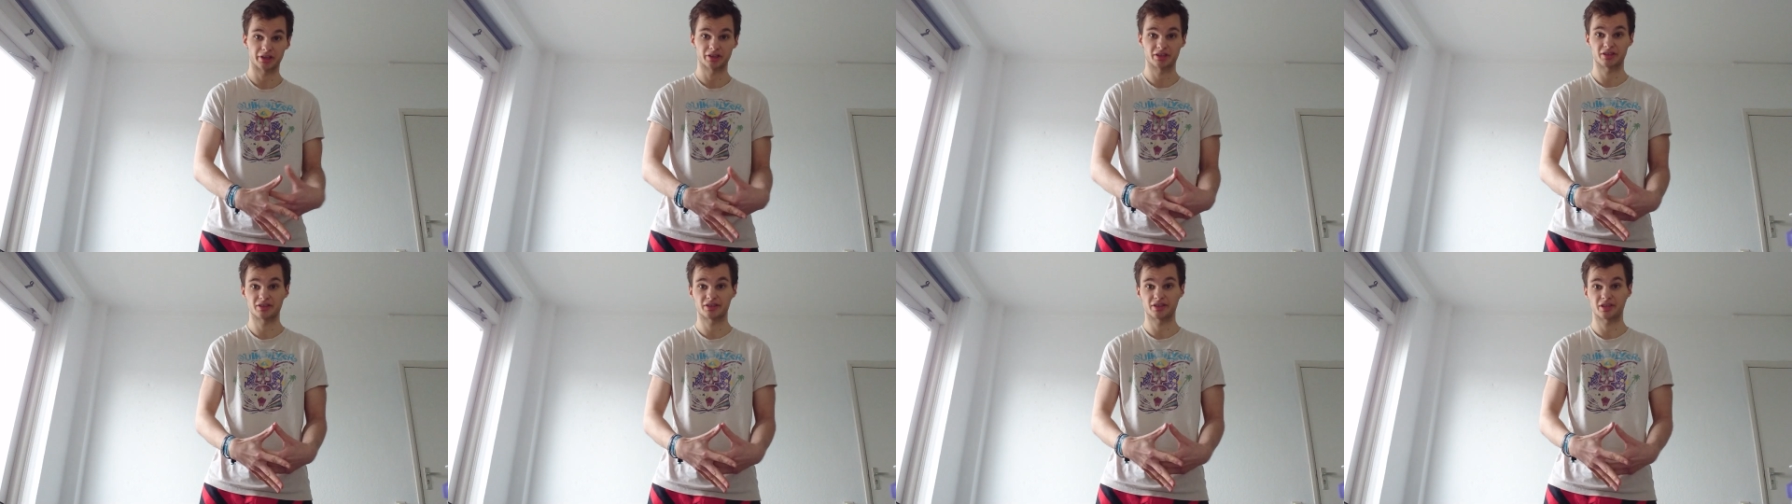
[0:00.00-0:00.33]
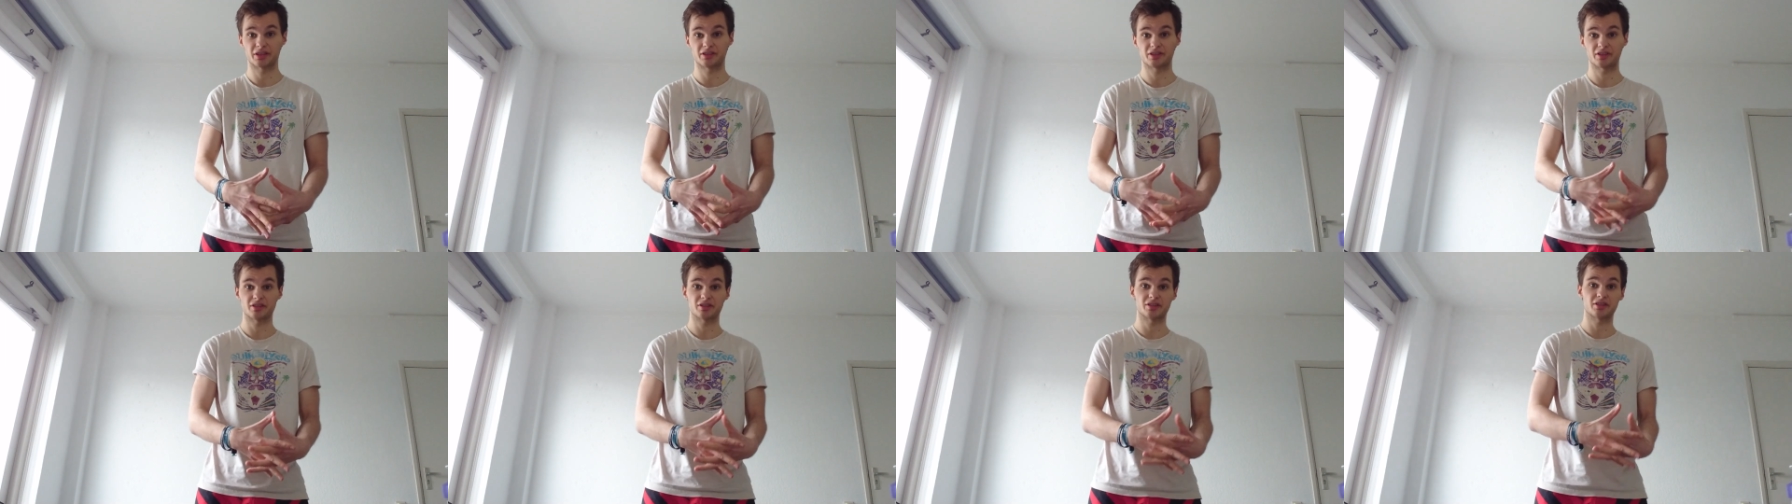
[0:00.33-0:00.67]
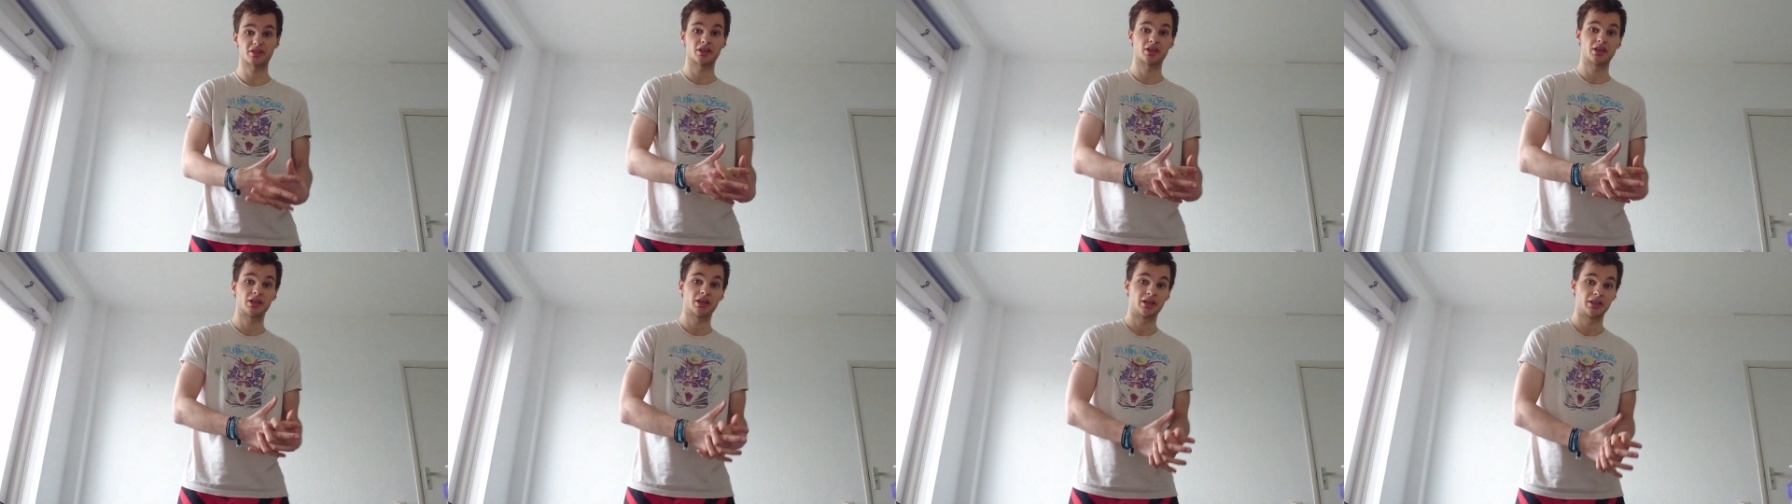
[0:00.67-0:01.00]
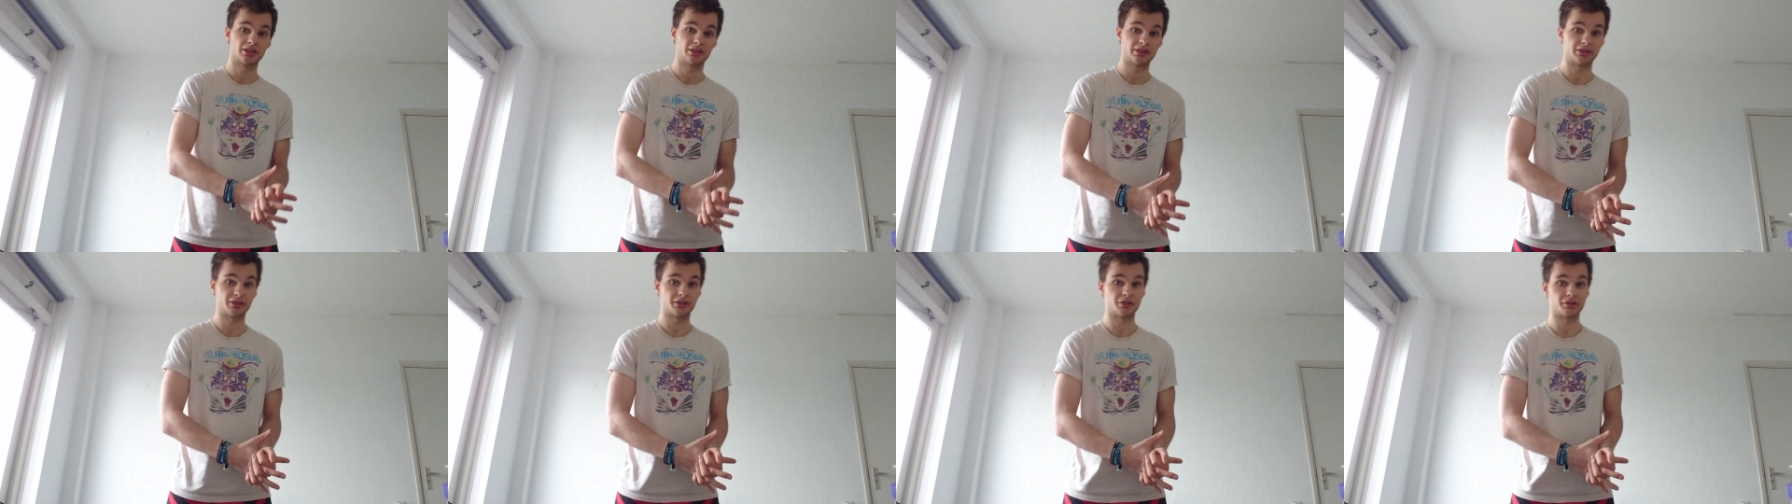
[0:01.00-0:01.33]
exercises
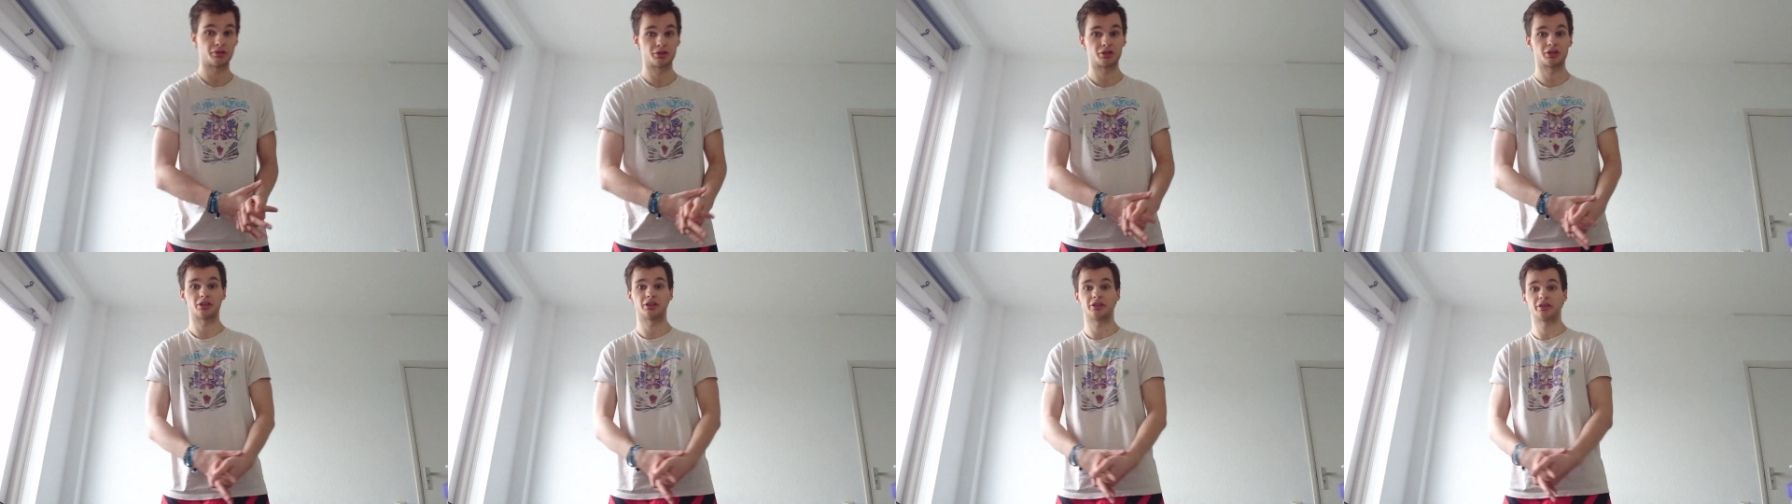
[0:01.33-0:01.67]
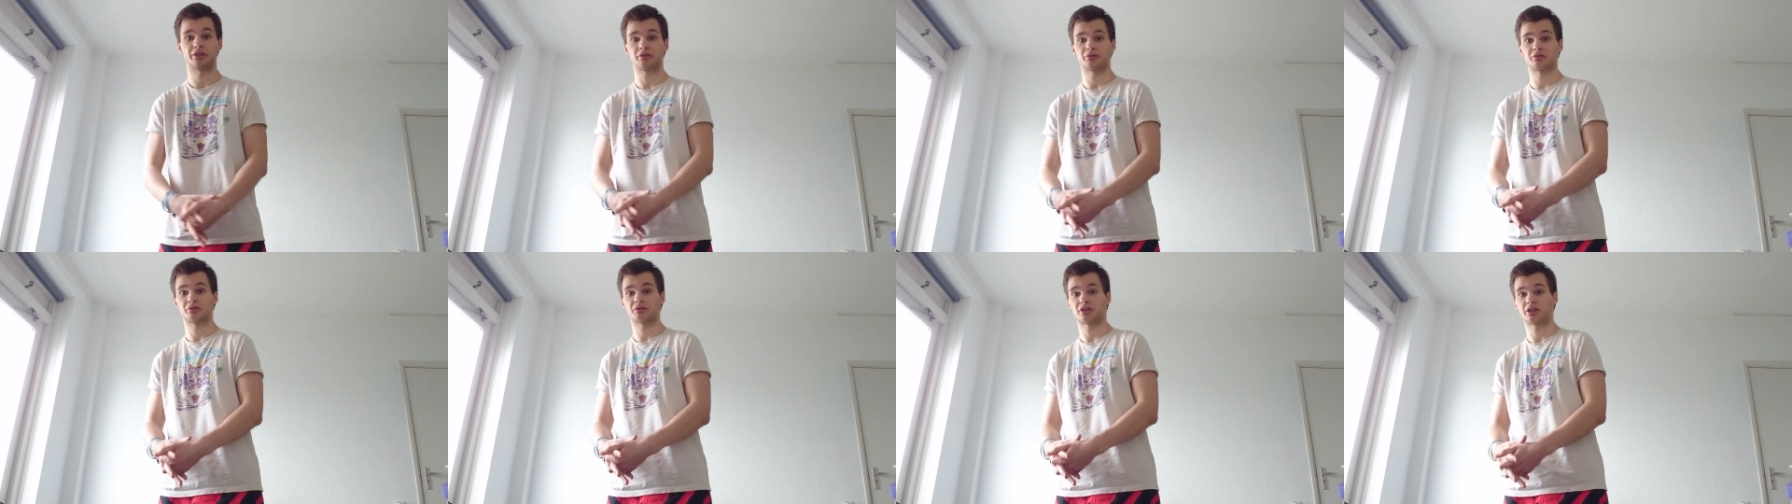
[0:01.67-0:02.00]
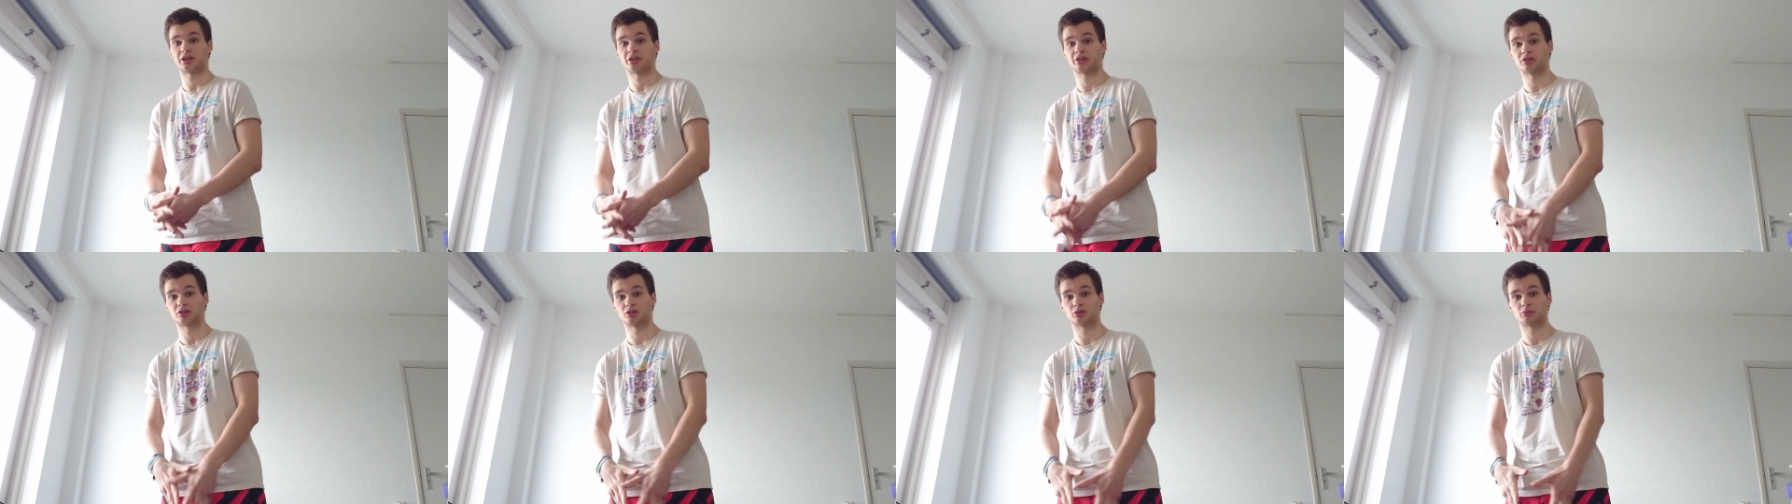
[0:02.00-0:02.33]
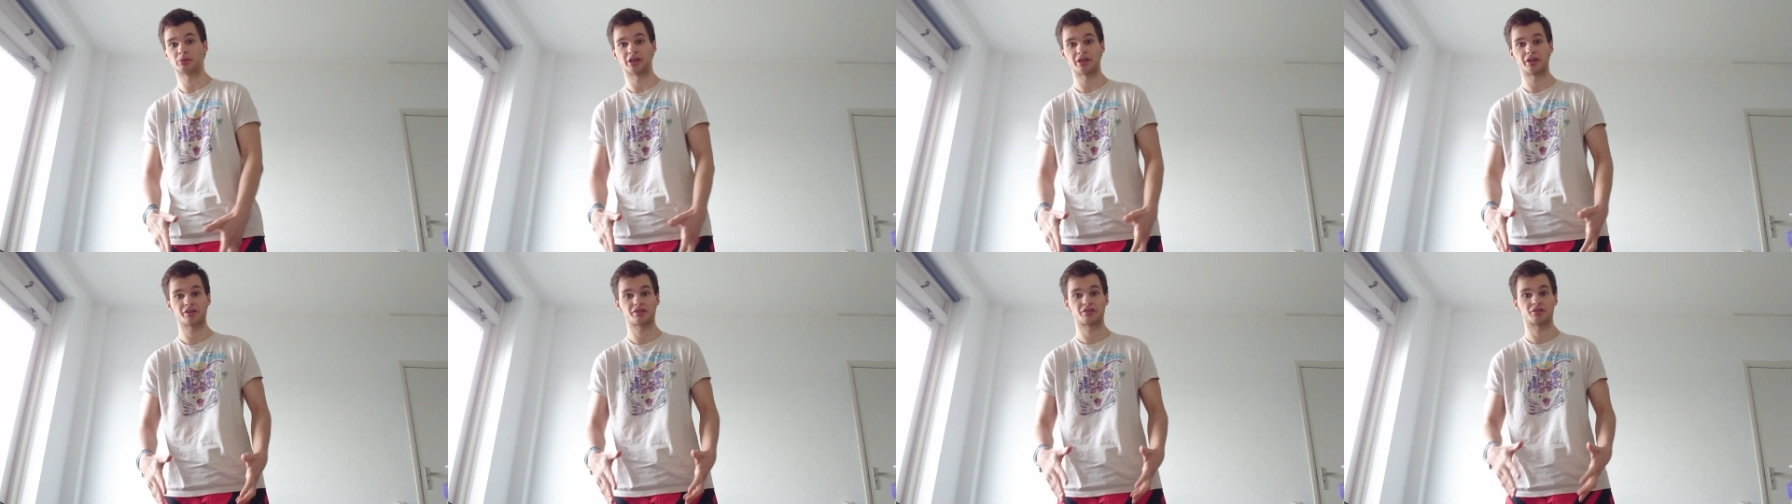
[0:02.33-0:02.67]
that usually you train whole body.